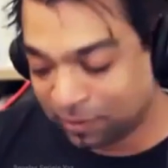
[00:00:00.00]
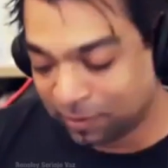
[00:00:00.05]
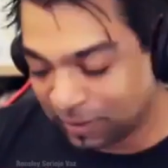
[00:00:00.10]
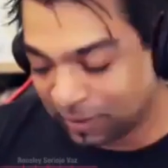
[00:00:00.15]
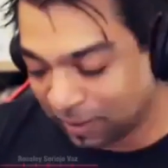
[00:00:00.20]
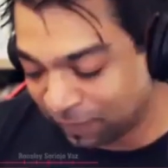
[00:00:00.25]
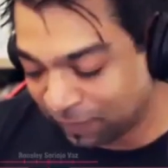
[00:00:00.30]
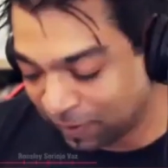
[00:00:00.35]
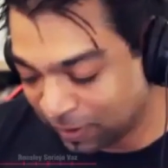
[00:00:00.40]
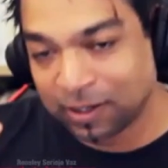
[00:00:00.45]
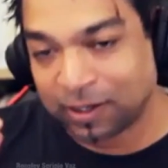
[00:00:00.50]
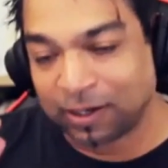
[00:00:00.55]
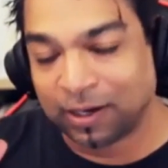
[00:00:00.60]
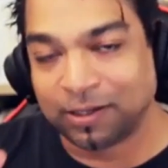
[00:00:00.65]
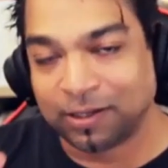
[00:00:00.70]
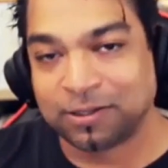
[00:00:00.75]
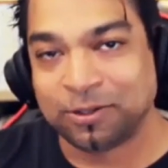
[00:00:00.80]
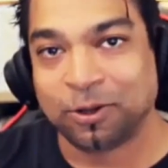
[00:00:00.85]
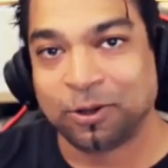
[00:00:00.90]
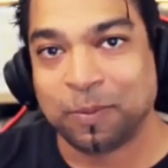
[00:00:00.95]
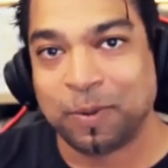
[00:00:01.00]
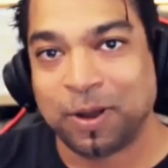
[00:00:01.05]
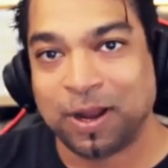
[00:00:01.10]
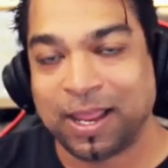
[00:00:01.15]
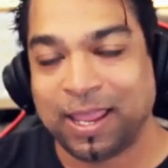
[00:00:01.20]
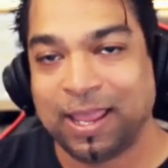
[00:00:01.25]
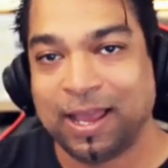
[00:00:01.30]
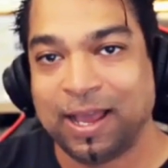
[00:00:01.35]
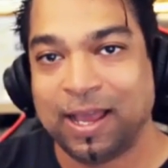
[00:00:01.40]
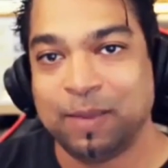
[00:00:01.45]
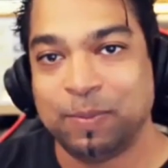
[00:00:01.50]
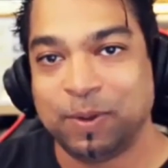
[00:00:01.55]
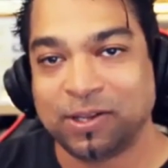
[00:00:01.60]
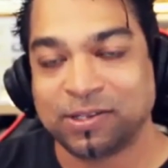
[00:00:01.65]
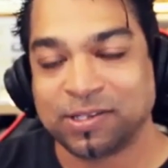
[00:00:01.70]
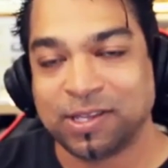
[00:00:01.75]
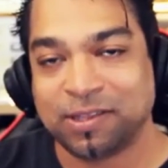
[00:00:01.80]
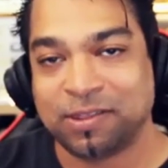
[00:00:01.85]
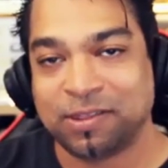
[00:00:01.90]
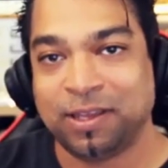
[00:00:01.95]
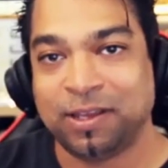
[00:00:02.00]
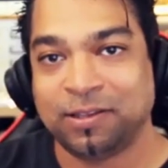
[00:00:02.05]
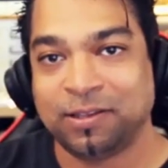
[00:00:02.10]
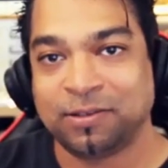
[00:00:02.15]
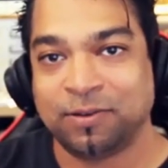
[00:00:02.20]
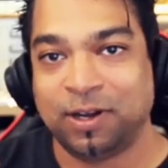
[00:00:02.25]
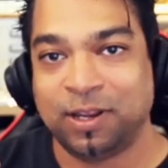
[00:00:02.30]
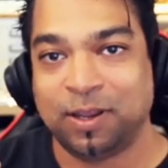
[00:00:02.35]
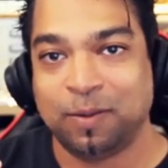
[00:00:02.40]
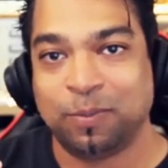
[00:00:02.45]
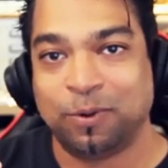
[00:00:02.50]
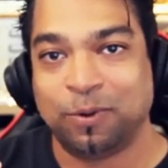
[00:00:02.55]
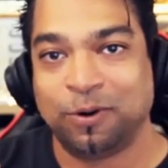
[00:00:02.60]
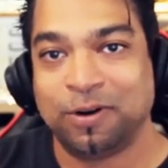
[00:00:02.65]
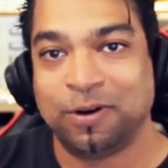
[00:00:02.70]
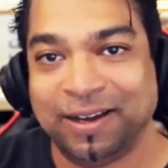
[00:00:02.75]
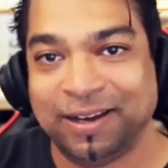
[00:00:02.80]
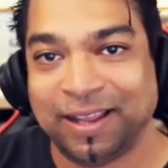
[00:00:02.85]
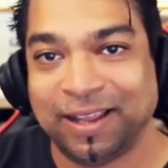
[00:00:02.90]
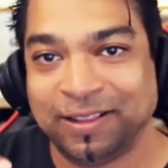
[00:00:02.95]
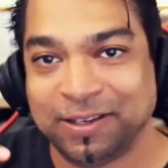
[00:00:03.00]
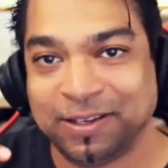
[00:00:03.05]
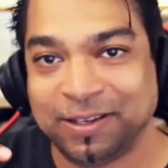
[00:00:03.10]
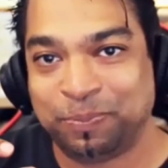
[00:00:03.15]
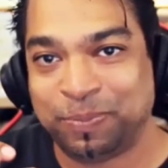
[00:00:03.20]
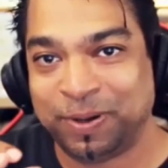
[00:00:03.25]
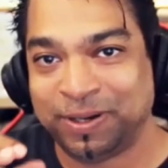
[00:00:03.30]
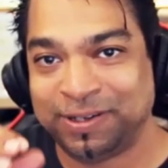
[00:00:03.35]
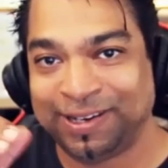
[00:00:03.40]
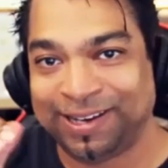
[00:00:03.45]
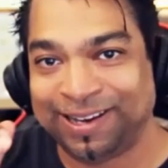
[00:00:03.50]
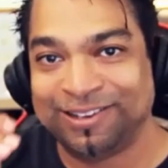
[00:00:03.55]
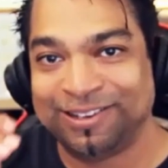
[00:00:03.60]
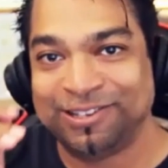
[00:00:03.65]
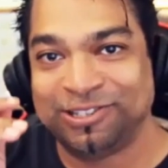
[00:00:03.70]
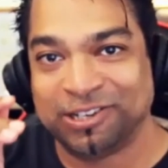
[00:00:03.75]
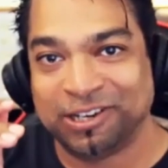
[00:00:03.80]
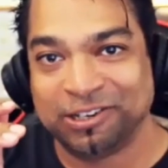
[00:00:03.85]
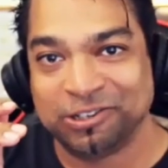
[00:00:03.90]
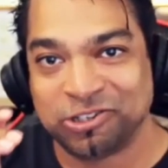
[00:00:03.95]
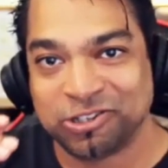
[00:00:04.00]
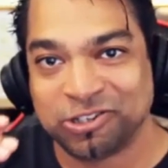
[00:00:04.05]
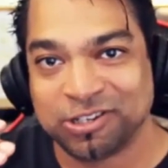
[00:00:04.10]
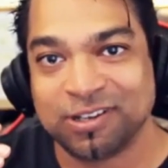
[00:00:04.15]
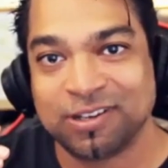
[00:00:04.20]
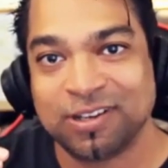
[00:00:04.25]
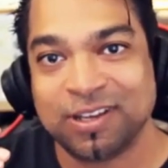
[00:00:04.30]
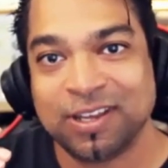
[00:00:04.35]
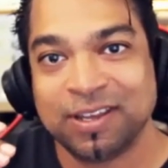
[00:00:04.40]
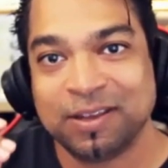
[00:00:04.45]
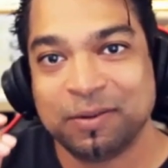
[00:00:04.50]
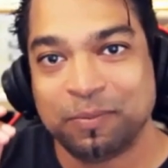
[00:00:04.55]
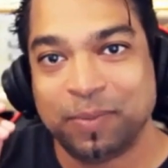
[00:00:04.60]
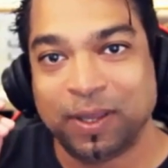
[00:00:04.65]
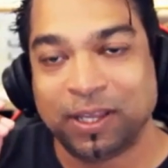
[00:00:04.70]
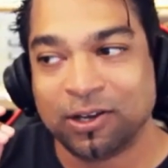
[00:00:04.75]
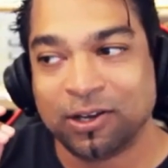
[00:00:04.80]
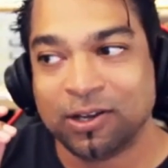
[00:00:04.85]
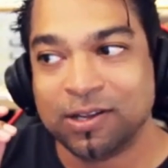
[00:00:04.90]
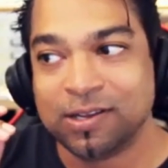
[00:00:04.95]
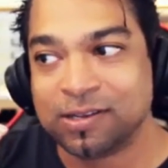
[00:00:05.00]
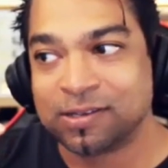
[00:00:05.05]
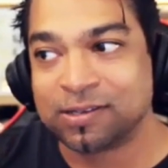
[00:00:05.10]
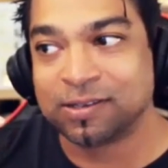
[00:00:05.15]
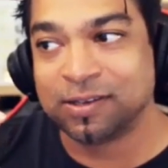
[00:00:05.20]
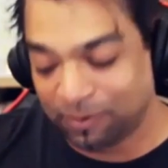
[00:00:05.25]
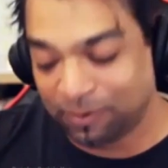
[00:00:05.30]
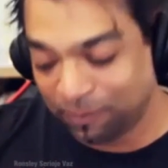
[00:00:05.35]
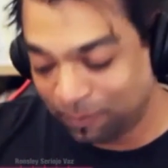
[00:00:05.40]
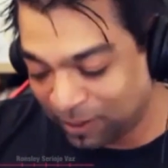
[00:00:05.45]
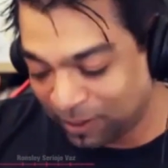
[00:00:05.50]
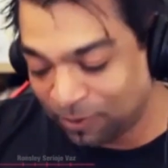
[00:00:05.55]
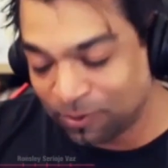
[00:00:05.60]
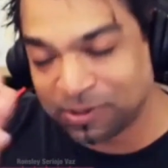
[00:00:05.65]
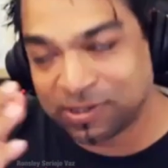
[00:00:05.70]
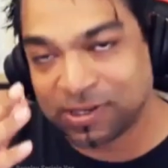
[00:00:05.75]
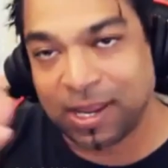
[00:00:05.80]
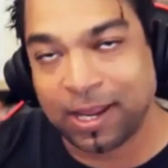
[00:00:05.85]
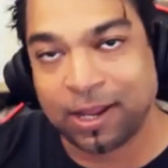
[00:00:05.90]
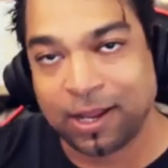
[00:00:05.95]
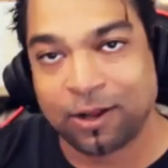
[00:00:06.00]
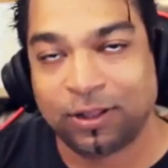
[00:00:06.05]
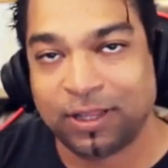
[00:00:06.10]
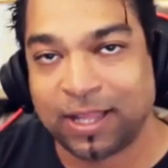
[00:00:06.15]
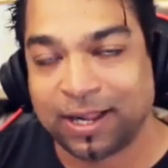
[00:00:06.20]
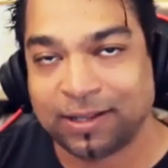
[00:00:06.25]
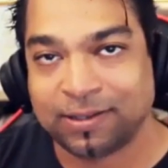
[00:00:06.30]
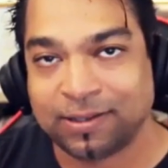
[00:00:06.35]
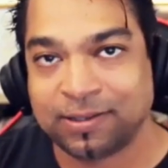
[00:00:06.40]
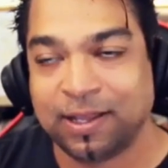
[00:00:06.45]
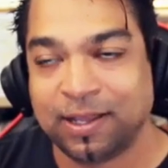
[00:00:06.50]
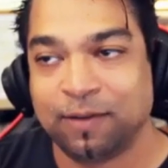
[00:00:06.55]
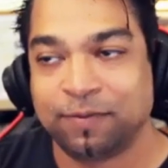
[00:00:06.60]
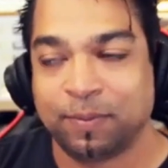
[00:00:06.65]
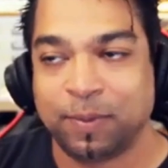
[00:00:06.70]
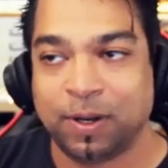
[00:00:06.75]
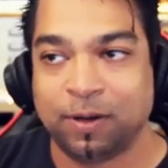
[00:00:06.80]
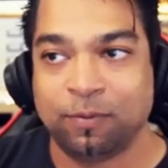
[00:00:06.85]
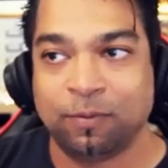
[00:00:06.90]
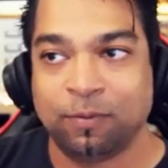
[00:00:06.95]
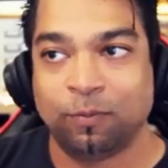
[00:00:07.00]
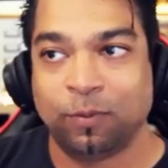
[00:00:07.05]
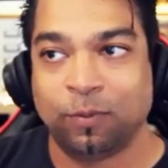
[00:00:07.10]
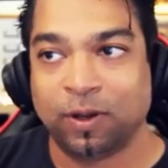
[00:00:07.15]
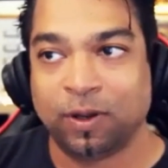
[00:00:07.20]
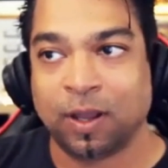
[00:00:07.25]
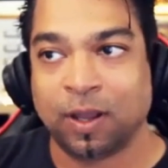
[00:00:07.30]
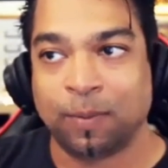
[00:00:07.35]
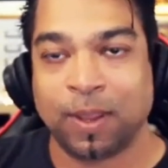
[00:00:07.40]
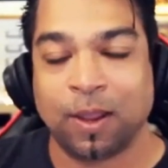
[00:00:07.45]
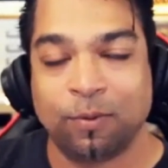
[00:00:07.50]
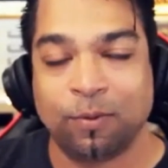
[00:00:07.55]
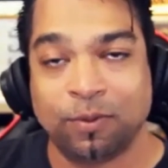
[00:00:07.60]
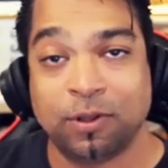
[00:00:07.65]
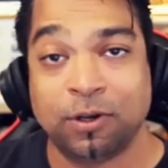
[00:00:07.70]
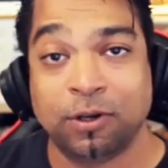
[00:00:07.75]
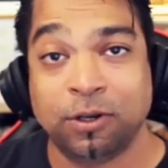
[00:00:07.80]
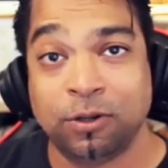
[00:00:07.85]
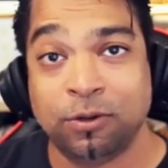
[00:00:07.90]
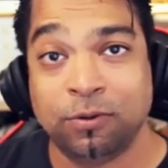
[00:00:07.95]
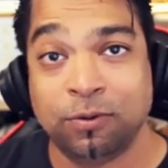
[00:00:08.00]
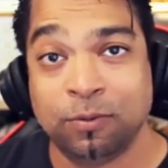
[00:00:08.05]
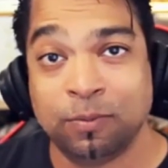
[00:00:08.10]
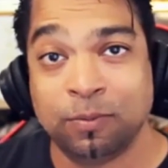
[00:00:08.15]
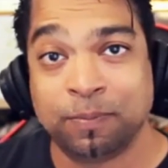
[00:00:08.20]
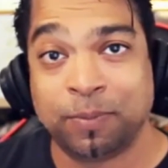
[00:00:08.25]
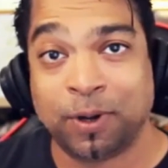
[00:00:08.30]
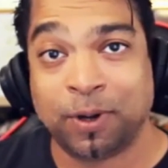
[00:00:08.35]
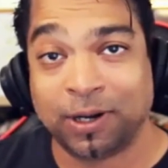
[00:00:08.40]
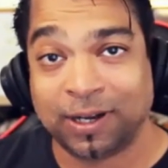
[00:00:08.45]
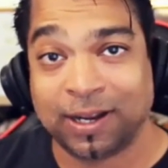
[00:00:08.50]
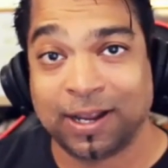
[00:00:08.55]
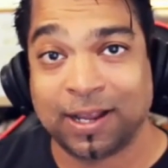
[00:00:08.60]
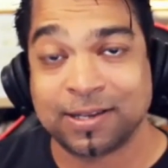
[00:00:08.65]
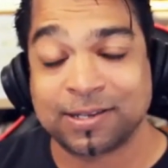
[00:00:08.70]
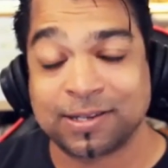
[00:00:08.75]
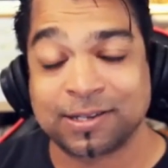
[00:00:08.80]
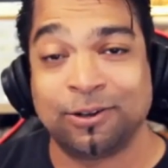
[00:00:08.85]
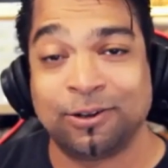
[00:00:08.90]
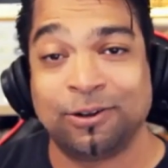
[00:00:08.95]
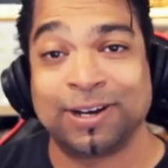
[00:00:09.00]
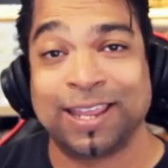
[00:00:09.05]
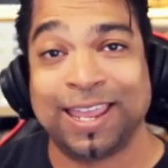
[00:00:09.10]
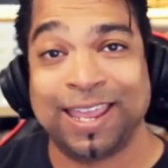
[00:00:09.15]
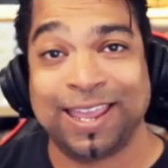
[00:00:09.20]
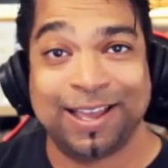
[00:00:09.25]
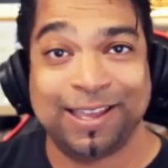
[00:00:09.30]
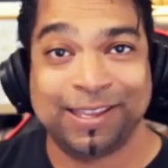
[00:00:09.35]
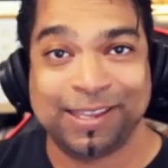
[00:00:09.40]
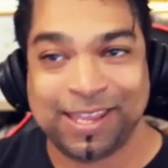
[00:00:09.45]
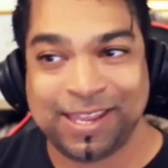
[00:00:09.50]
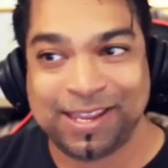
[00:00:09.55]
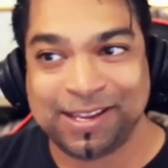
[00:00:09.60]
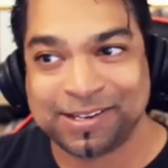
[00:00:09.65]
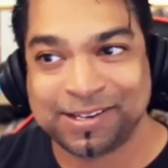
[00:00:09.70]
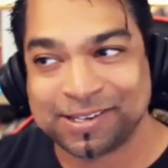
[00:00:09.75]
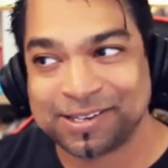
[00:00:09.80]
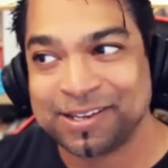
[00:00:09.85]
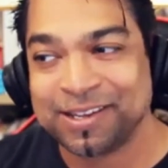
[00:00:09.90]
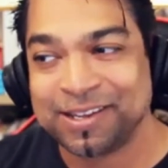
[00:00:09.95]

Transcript: Love it. Let's talk about AI because I think it's really important at this particular juncture. Because when you were saying all that stuff, I mean, we're coming out with a new podcast called AI Geeks,